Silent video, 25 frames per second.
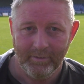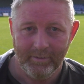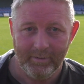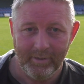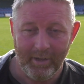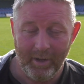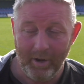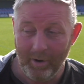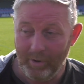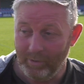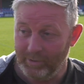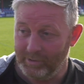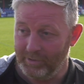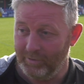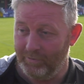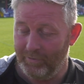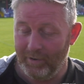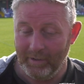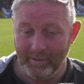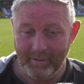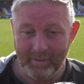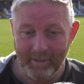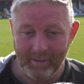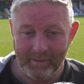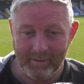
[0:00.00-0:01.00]
Yeah, it was a
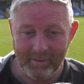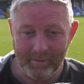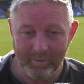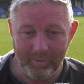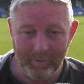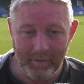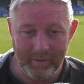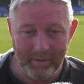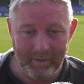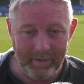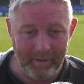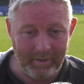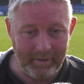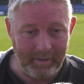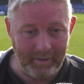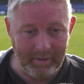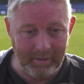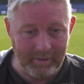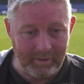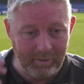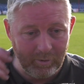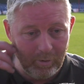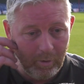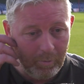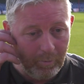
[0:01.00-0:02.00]
fantastic win. I think
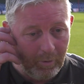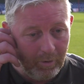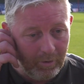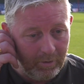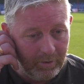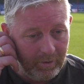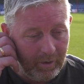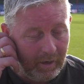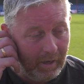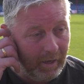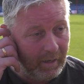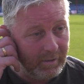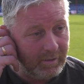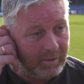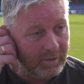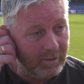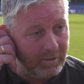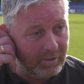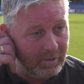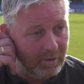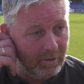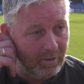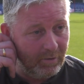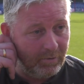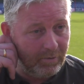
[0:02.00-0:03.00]
it's no more than the lads
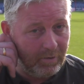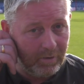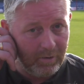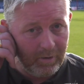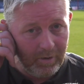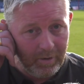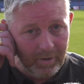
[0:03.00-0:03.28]
deserved.